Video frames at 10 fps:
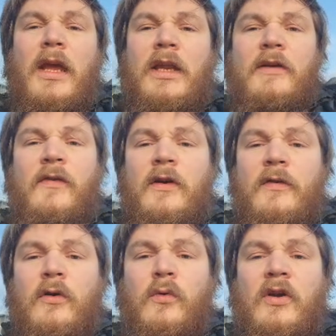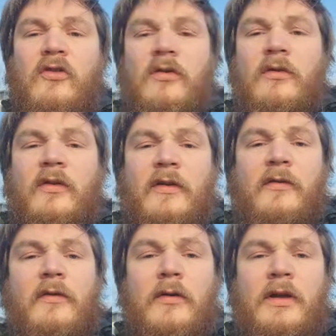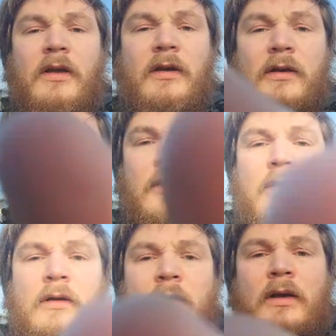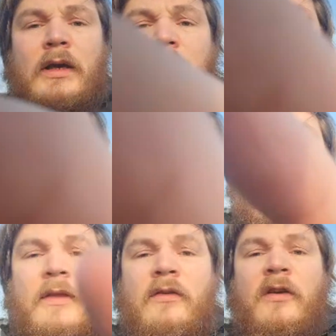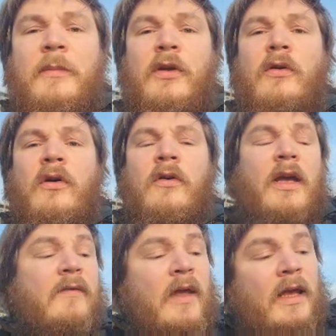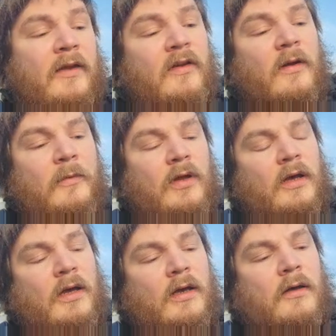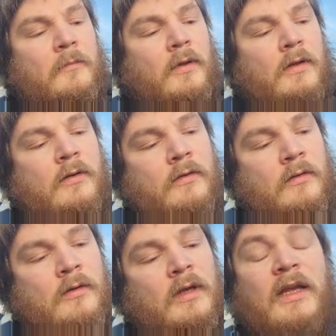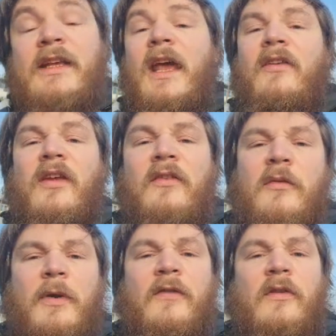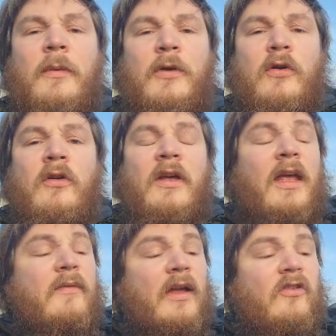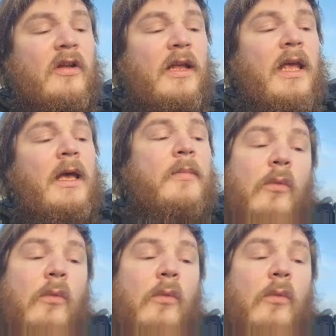Any further questions? Let's have a look here okay, the W concave. Is it W? Um, yes, it is a bit of a W concave actually. But